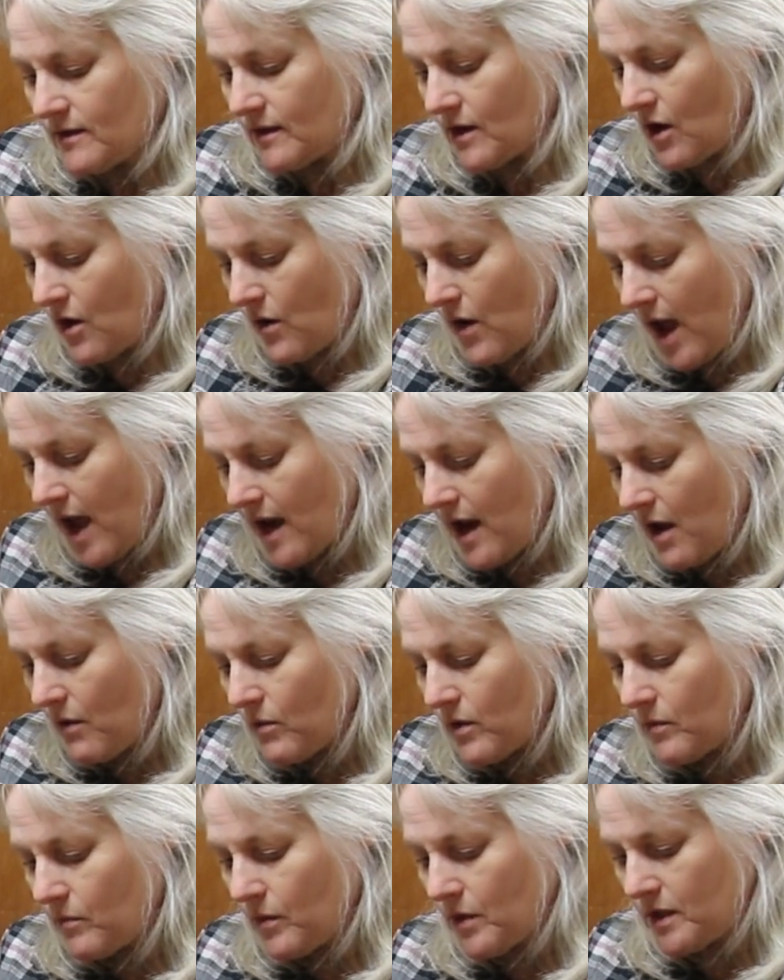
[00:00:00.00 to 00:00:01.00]
So, and I
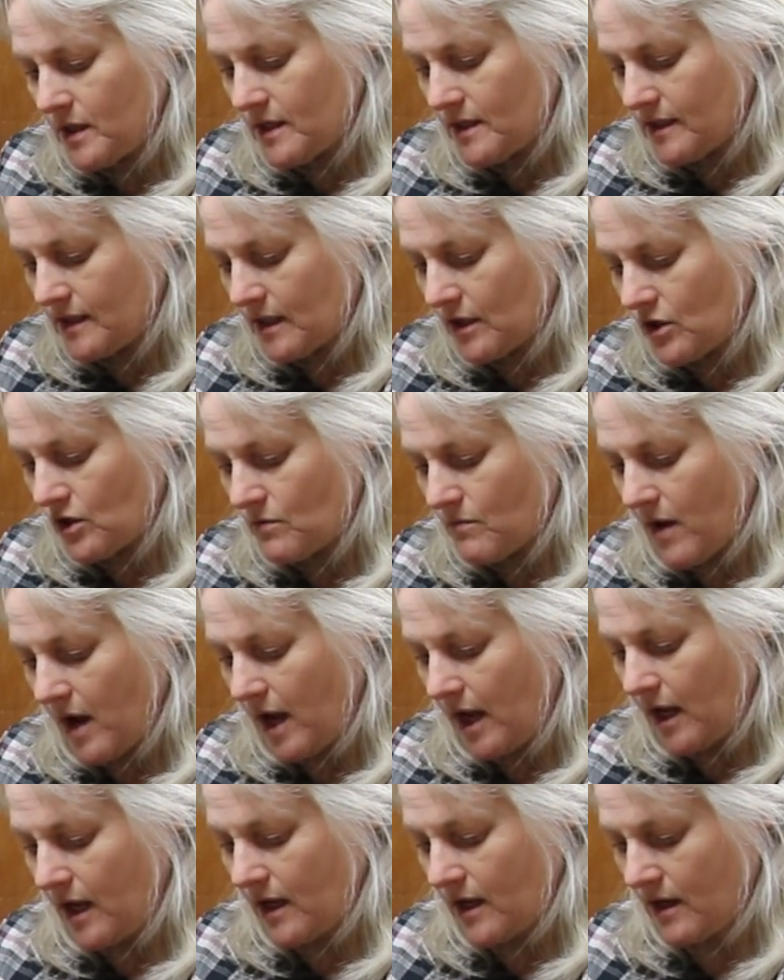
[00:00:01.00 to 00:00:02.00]
will put this under
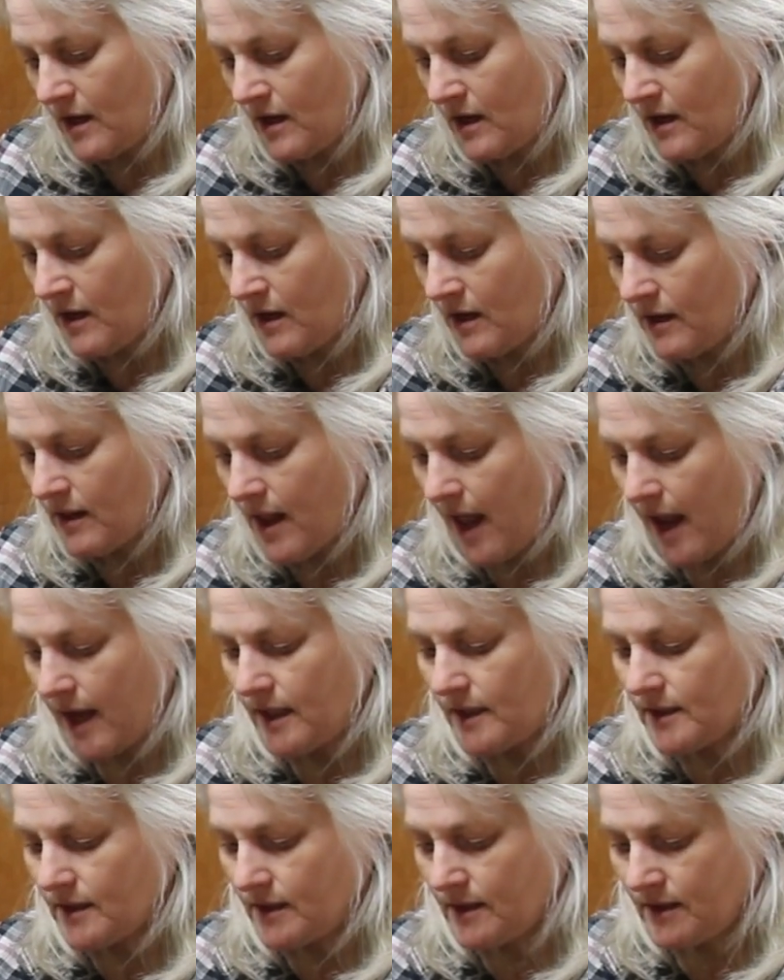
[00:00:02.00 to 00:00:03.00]
my
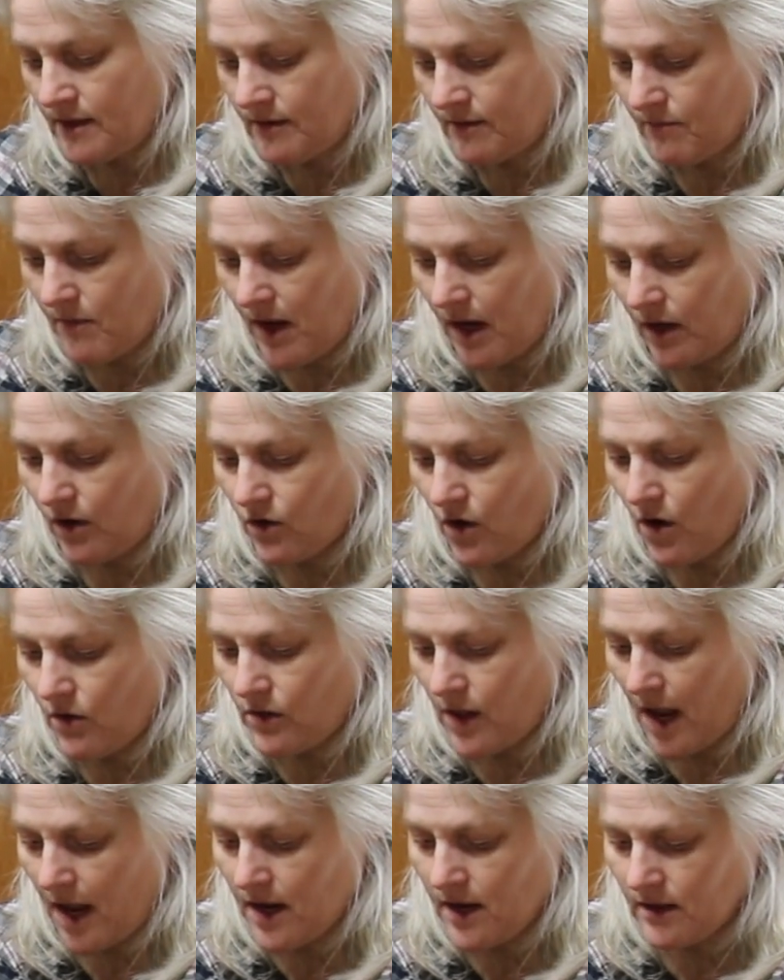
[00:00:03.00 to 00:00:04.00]
light, my grow
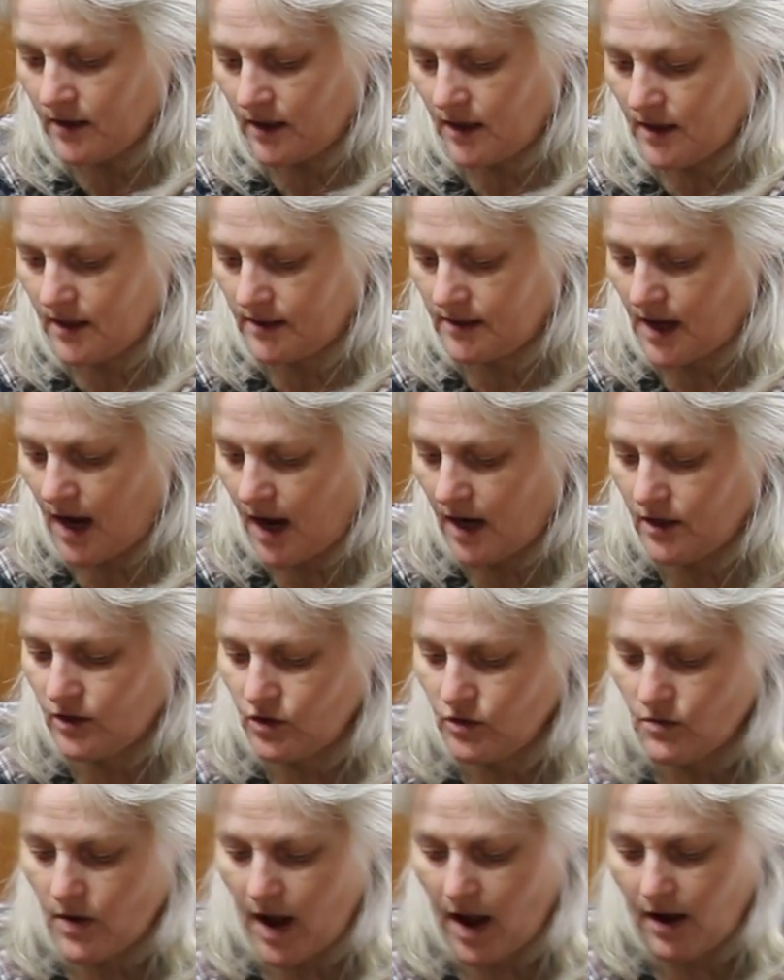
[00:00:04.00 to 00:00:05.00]
light, because I
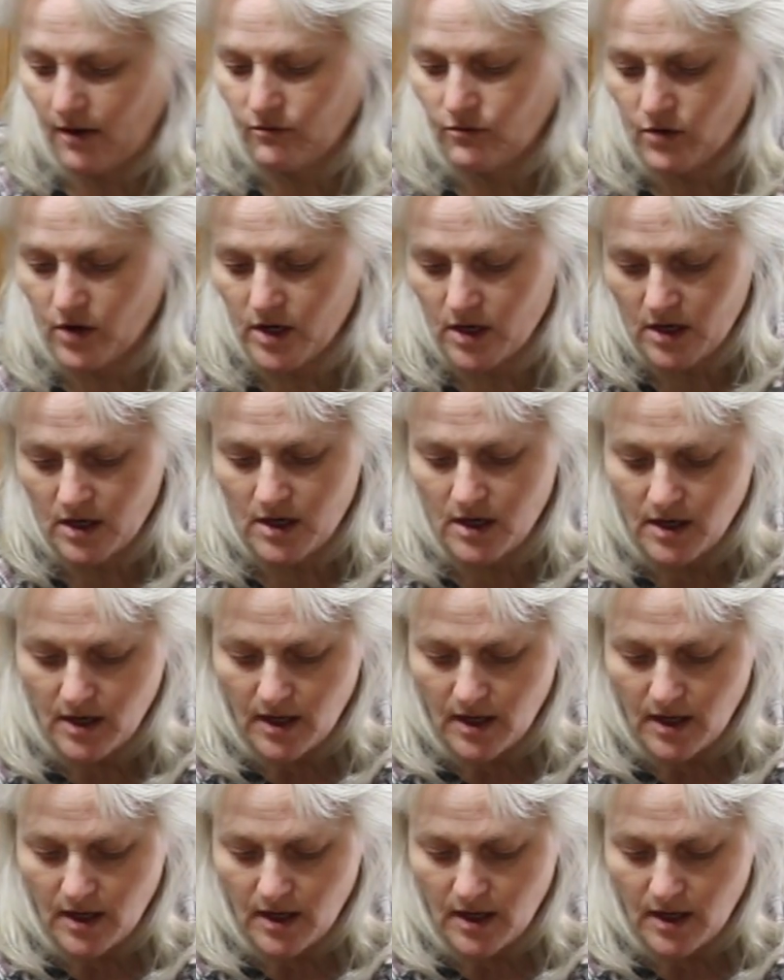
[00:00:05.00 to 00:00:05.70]
do have one,